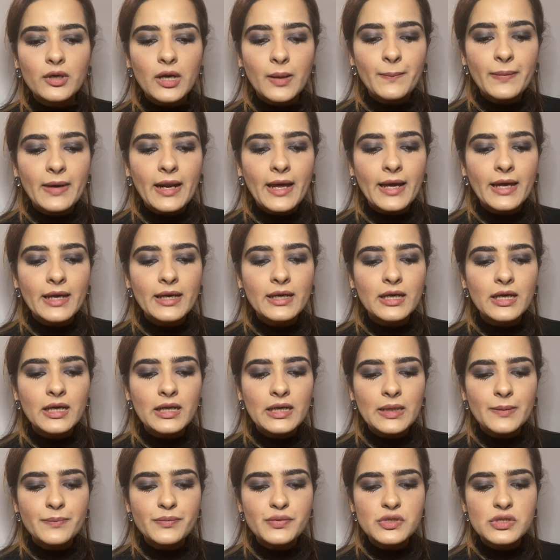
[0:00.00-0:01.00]
applying a
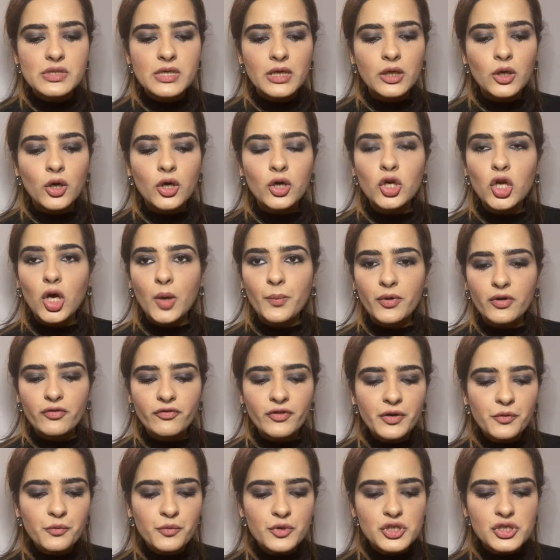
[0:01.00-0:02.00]
lipstick on top of
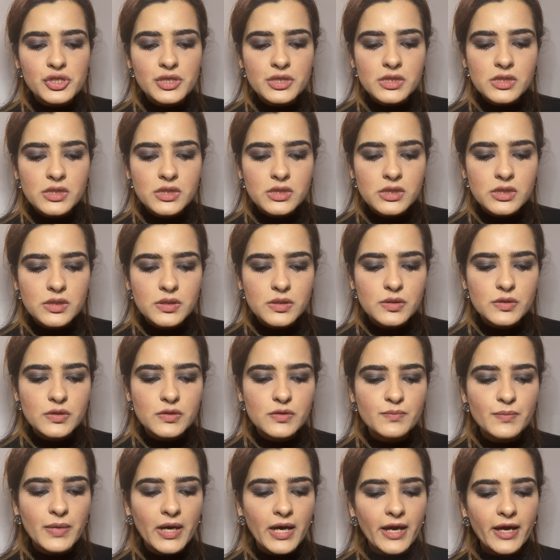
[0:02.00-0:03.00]
it, which is
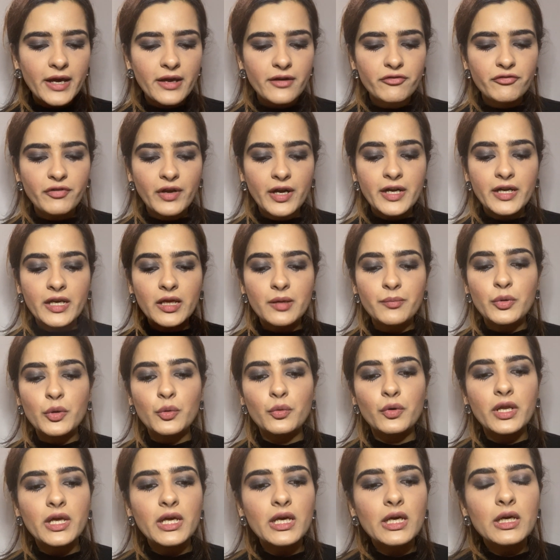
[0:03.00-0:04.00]
by Fenty
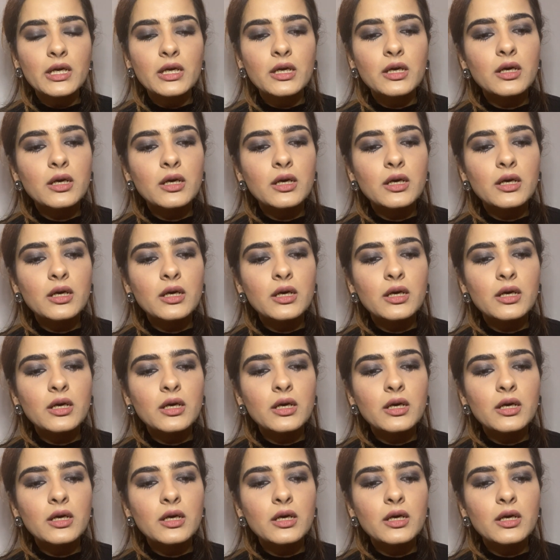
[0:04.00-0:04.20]
Beauty,